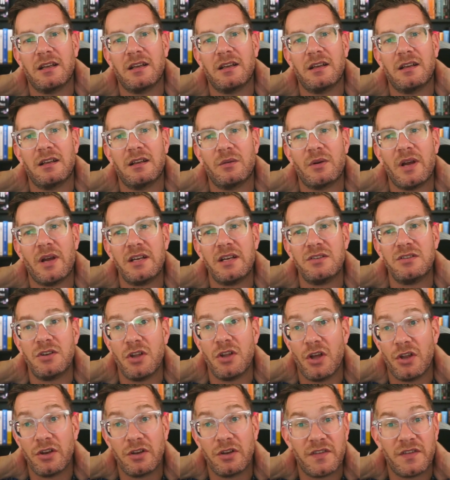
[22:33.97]
Right?
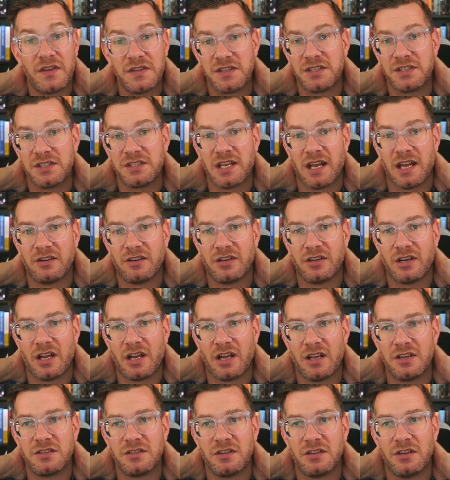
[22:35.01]
None of this is
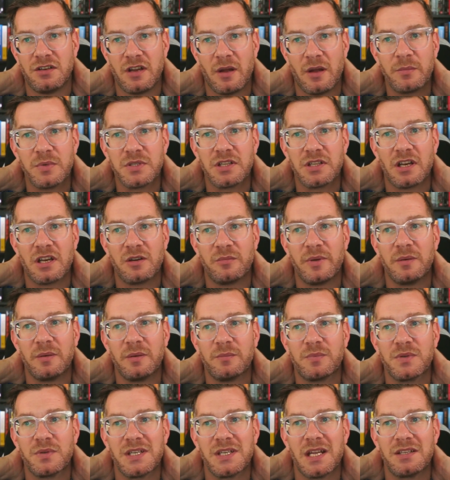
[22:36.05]
standardized. The numbers that are being
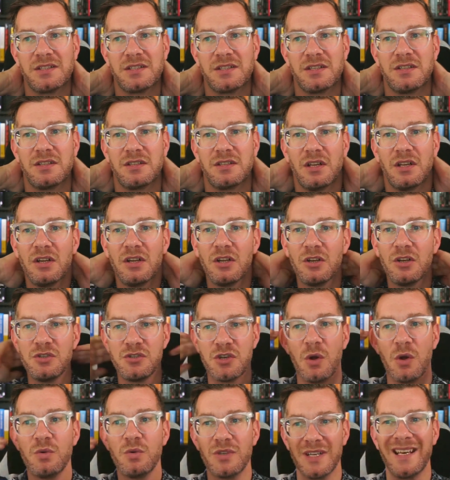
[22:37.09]
presented
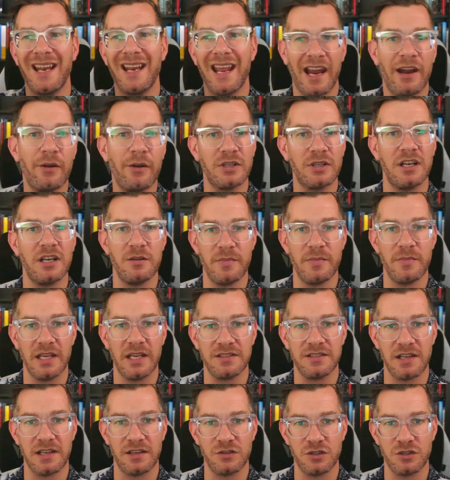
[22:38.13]
don't inherently make
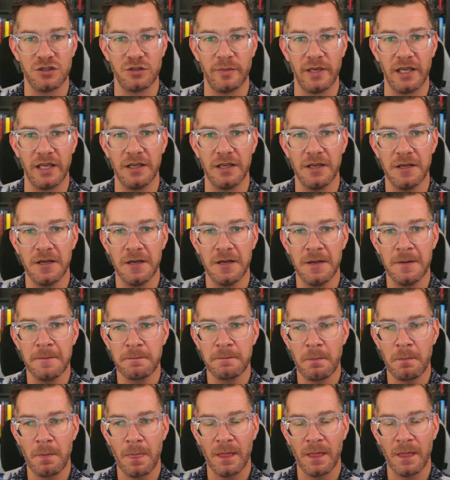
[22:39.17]
sense to me,
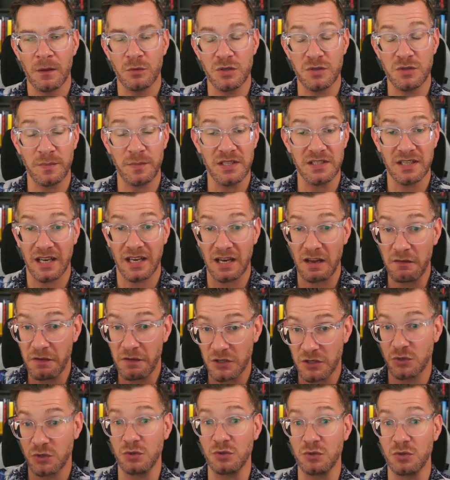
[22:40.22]
which means that if I
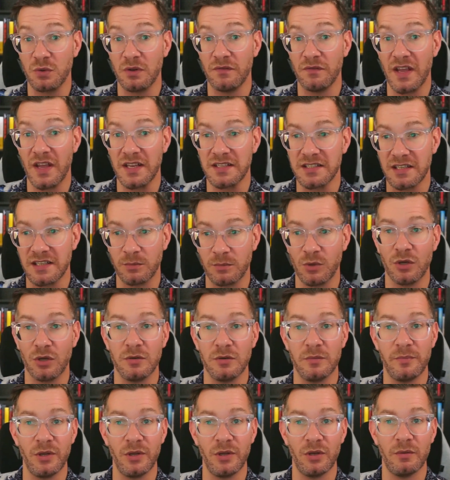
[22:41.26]
choose to invest and I'm going to
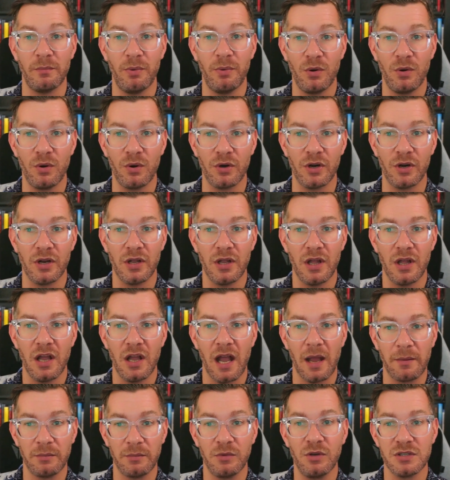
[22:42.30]
be on the board,
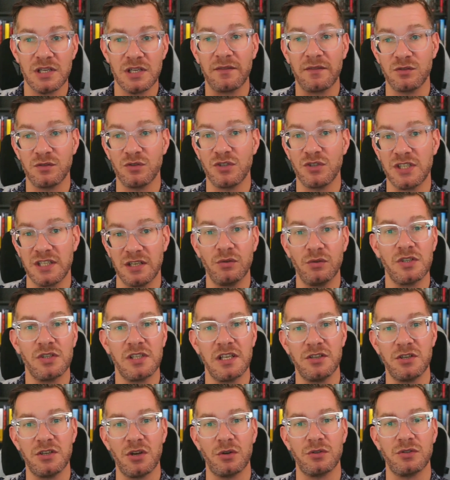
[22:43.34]
I'm going to have to seriously
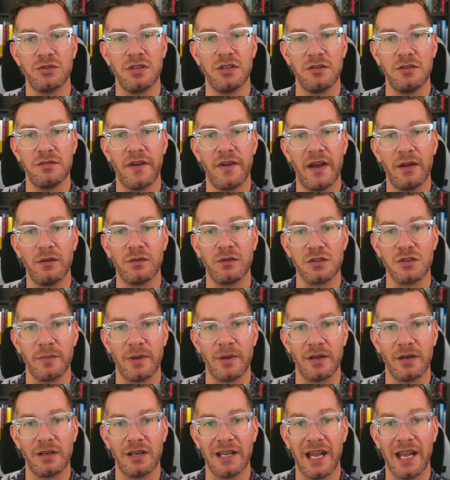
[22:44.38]
talk to these founders about,
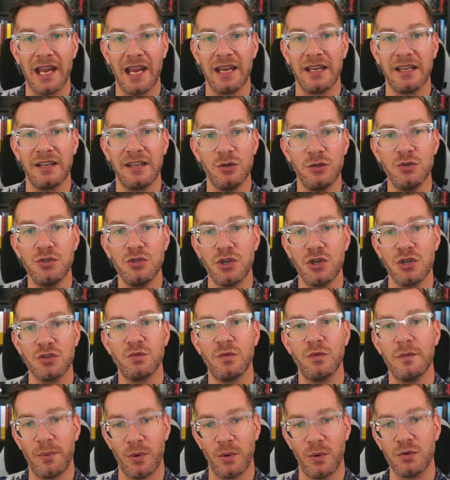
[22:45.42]
like, hey, can you just
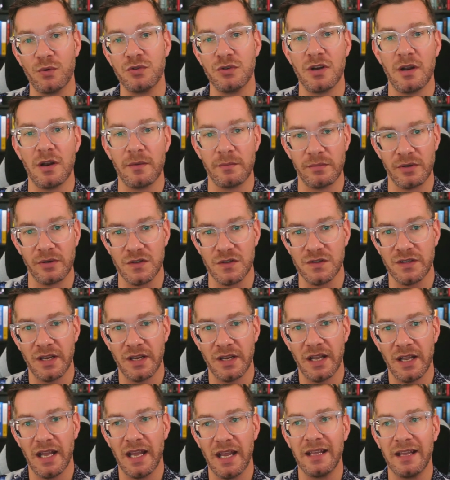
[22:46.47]
report your numbers
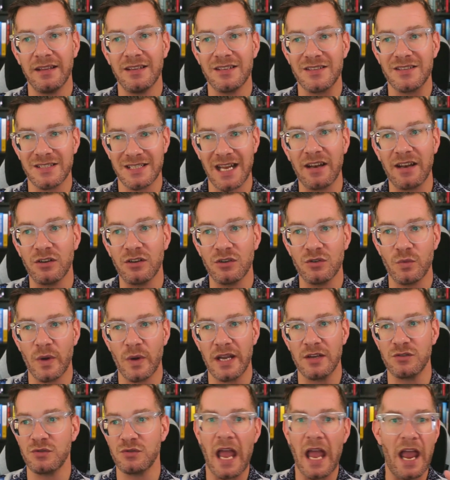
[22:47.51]
in the standard way
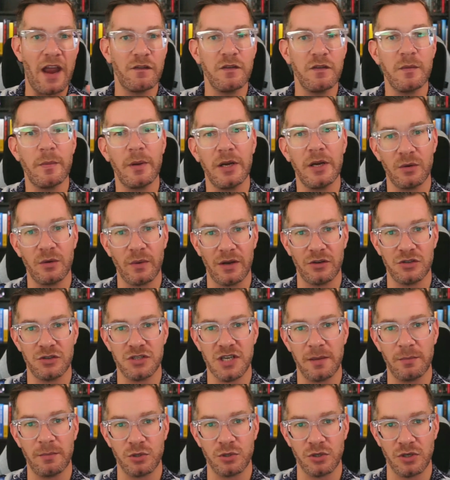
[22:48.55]
so everybody around the
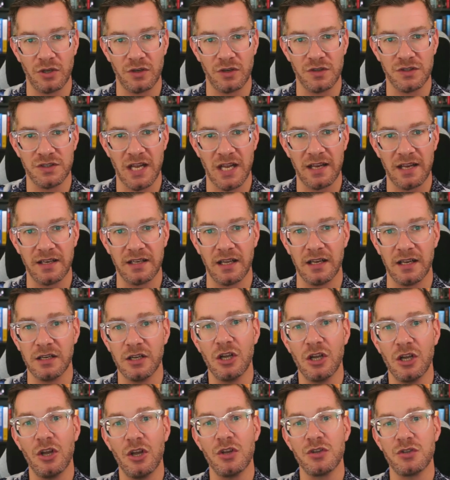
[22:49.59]
table can understand it,
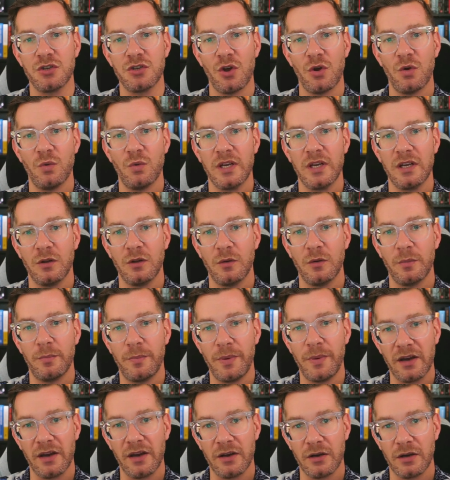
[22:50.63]
so we can
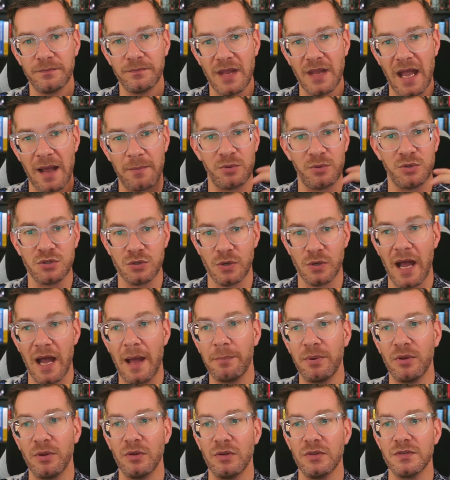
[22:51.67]
compare apples to
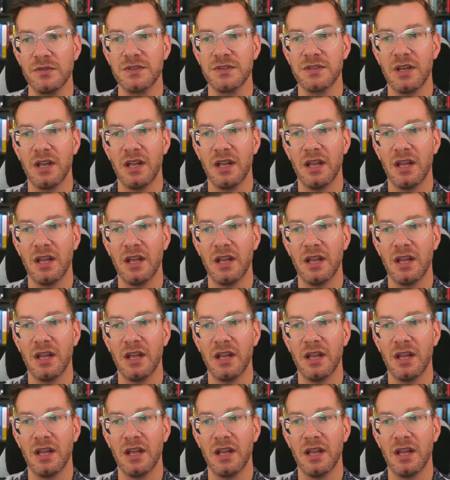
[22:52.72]
apples?